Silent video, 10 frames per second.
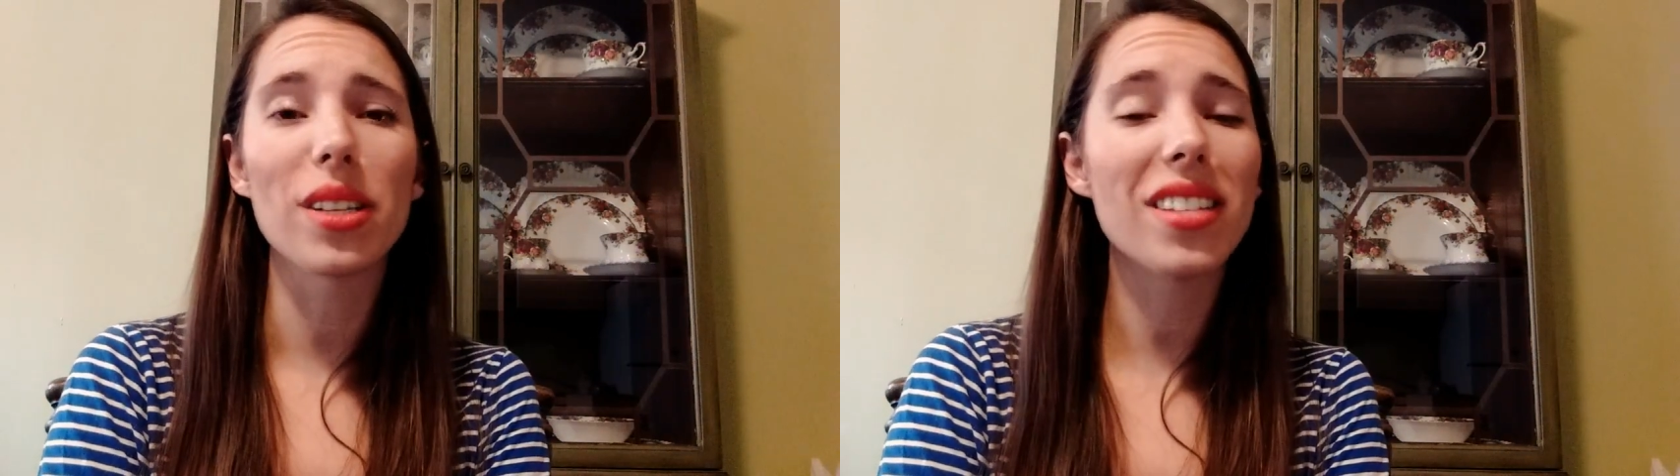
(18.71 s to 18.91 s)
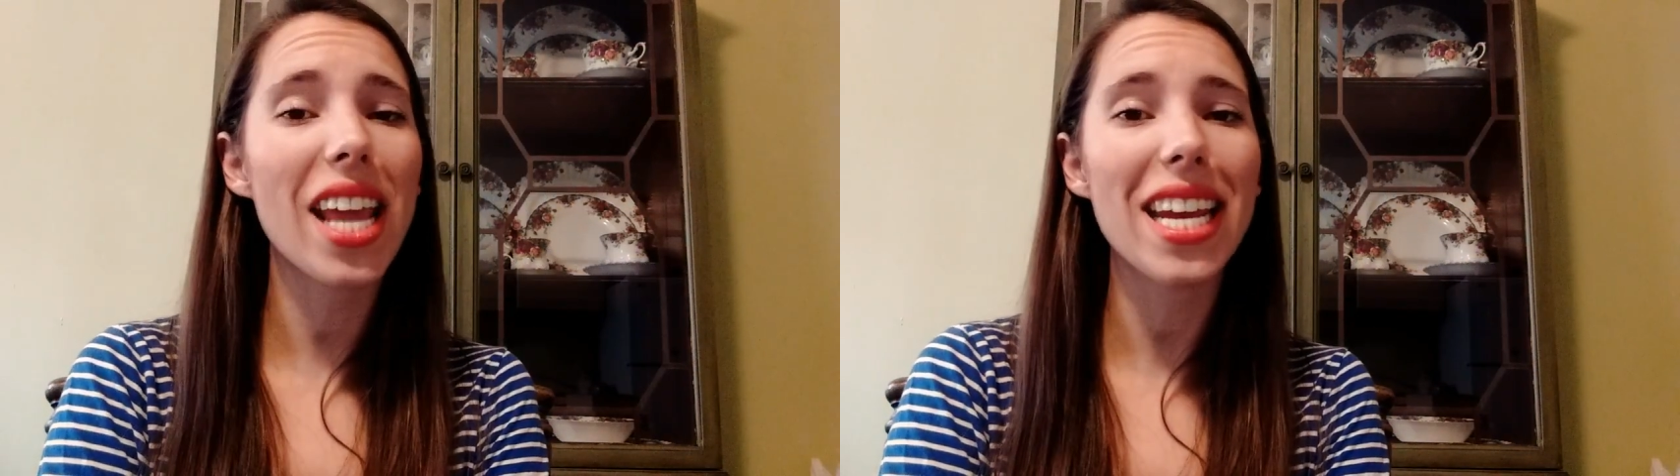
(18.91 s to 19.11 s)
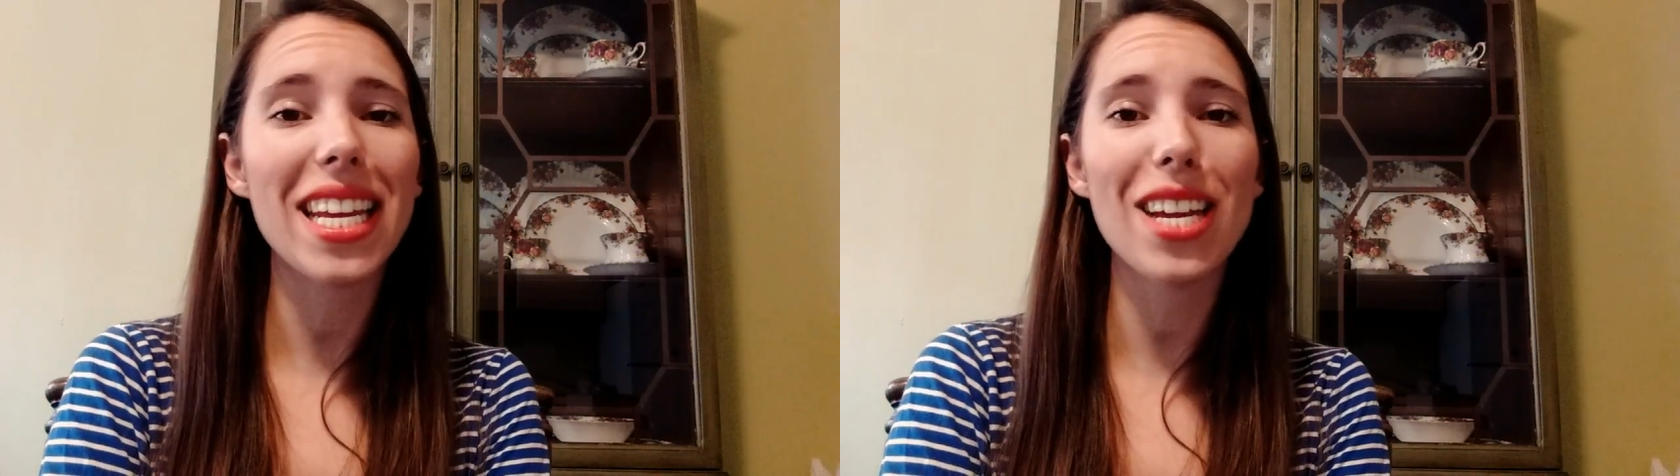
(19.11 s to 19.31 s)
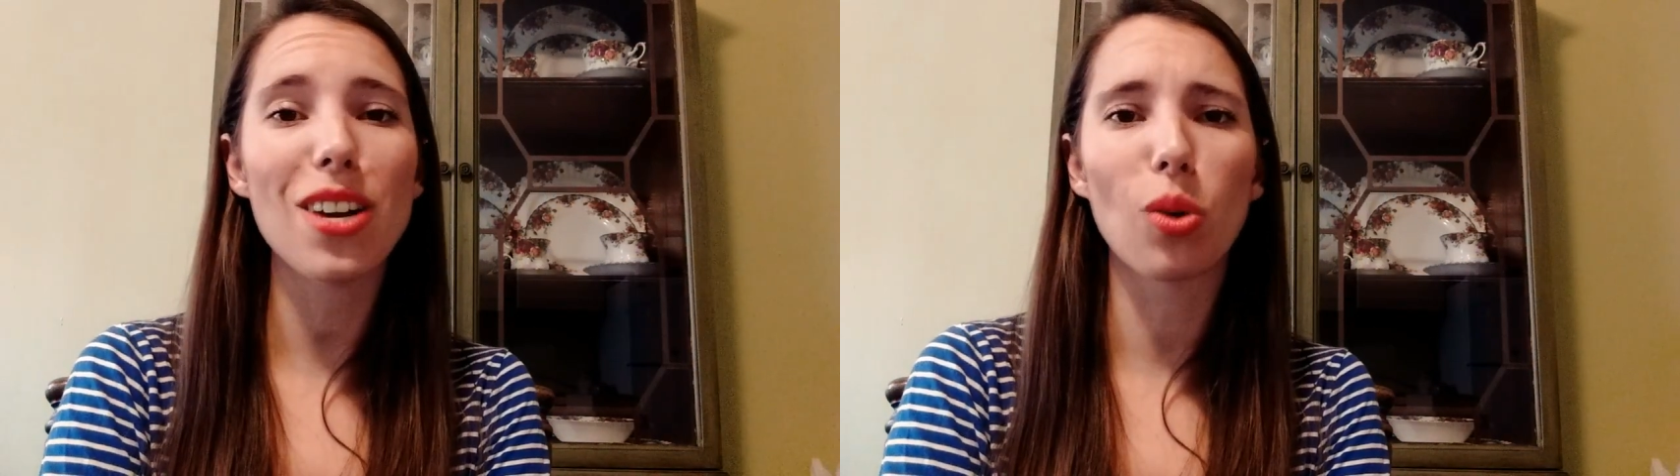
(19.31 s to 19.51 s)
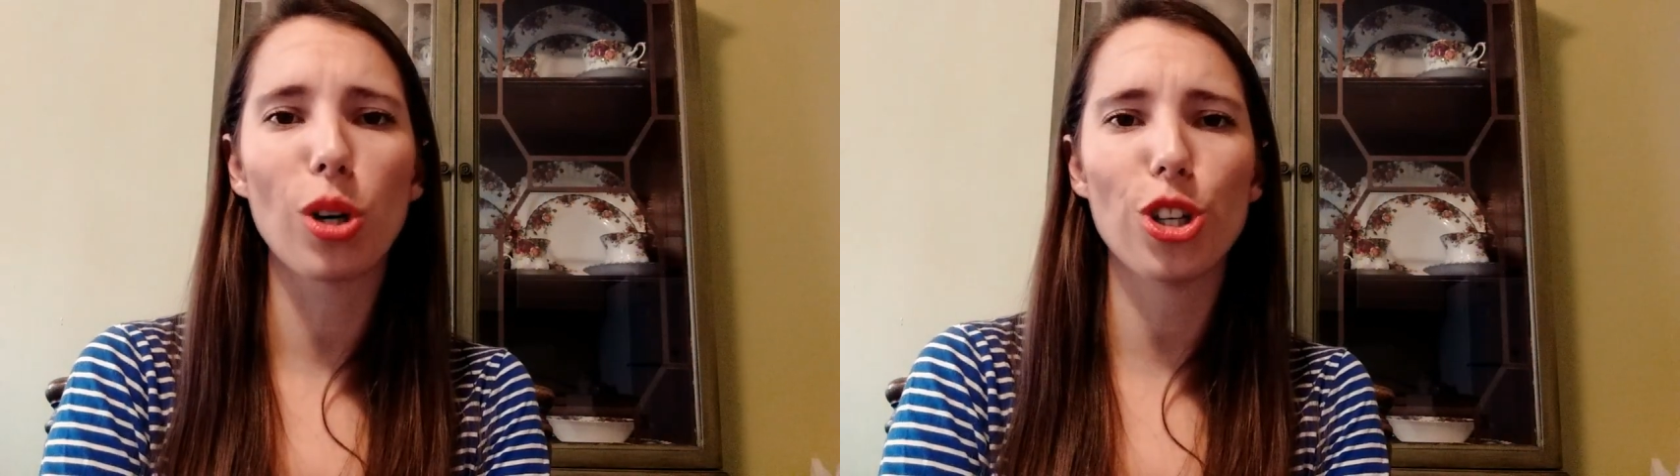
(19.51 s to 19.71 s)
zany
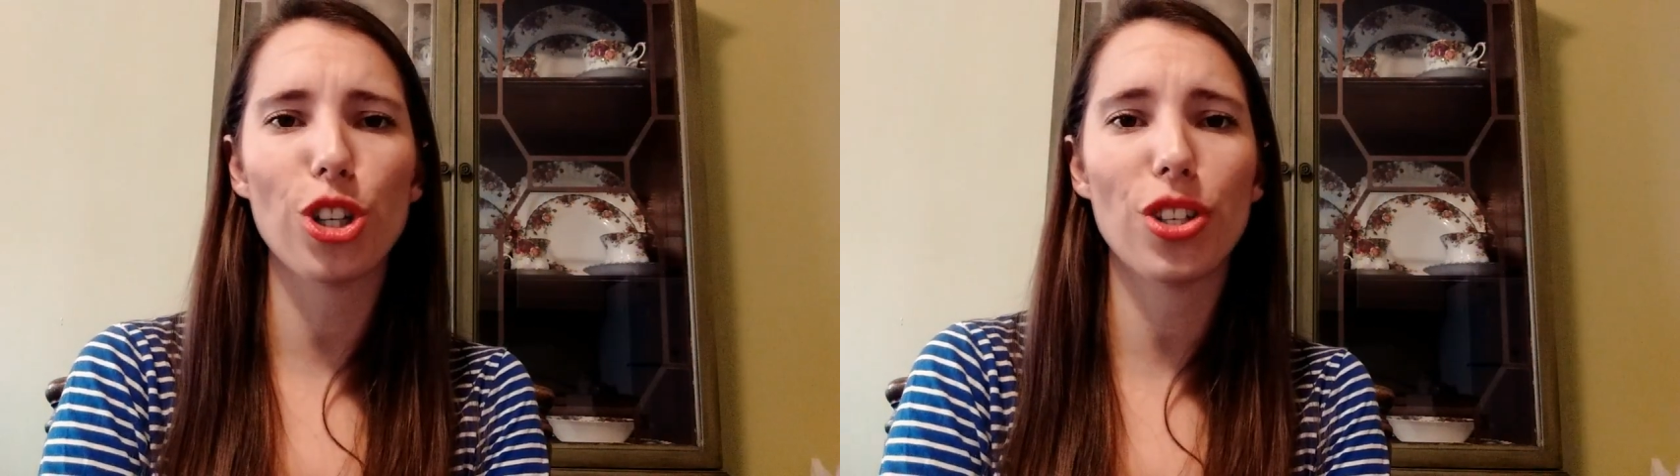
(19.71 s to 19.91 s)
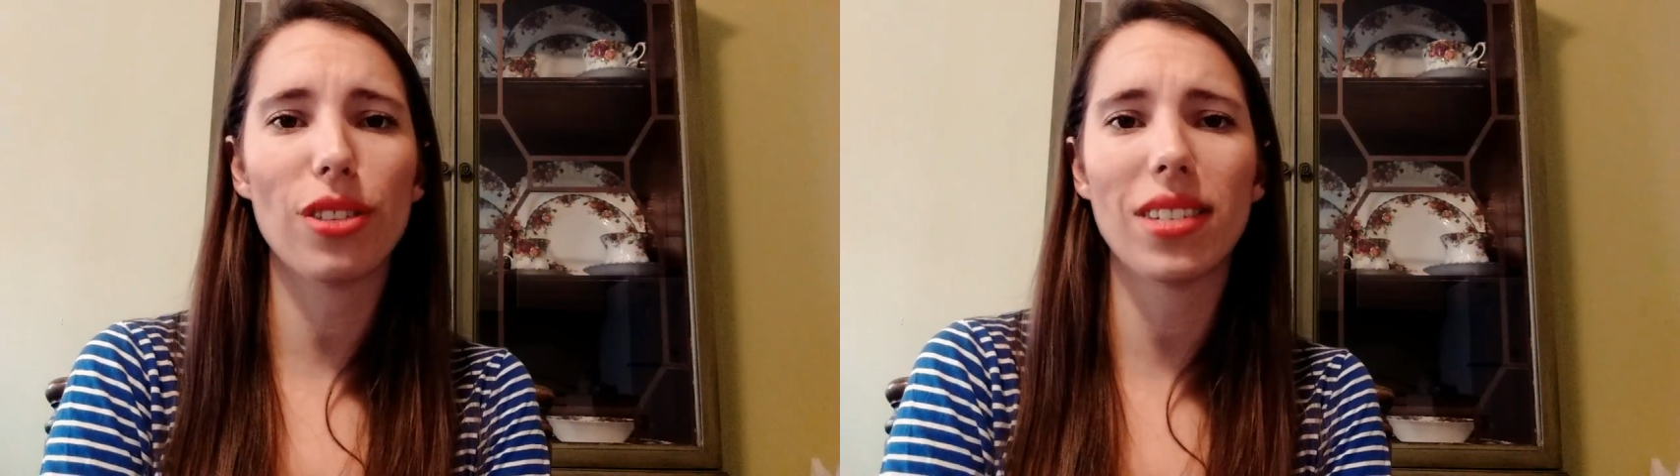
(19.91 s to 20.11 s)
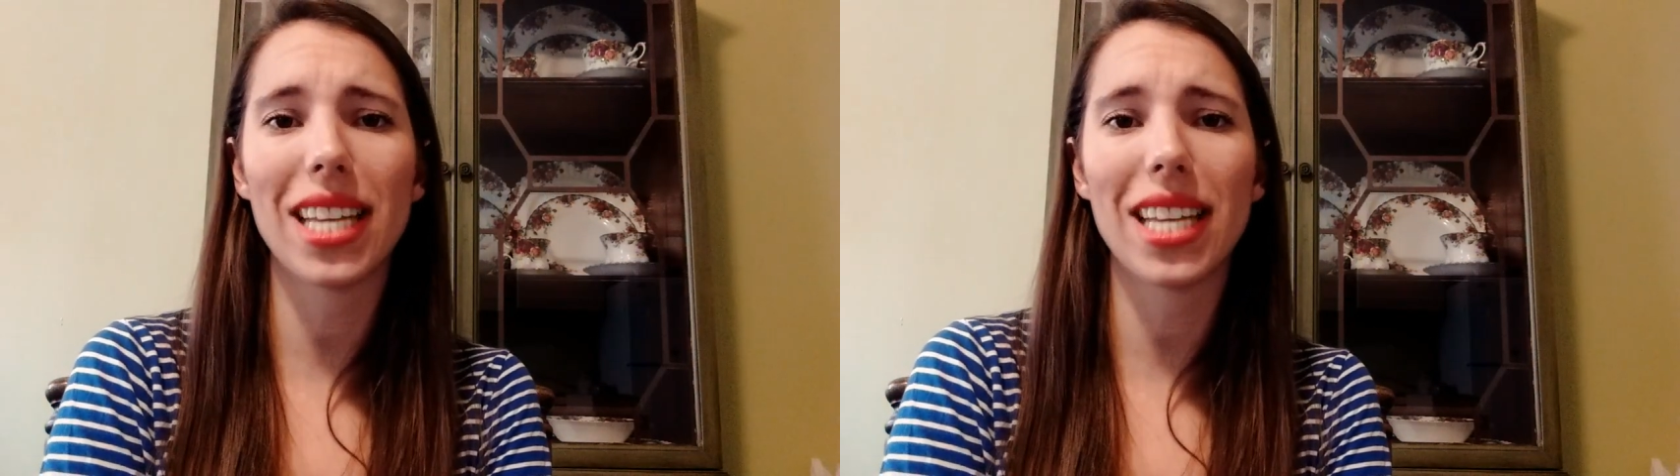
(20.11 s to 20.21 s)
or just